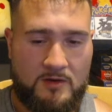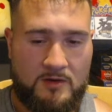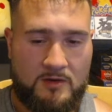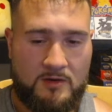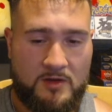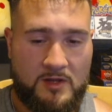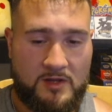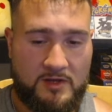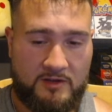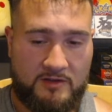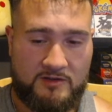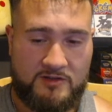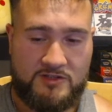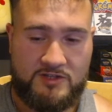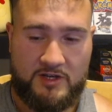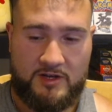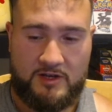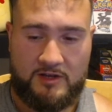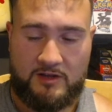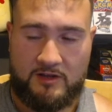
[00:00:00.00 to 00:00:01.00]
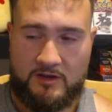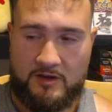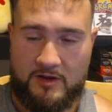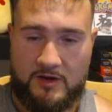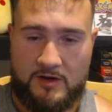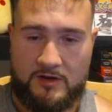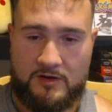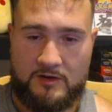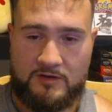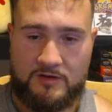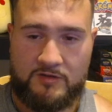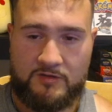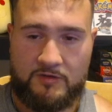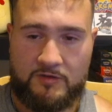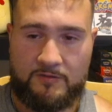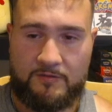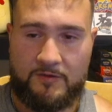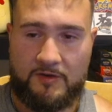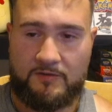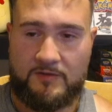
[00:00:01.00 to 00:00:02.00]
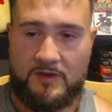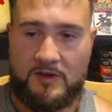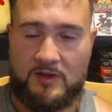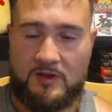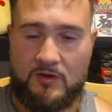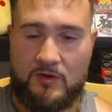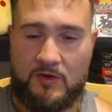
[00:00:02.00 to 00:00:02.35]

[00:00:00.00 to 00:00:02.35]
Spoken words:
Getting a Shining Gyarados for 50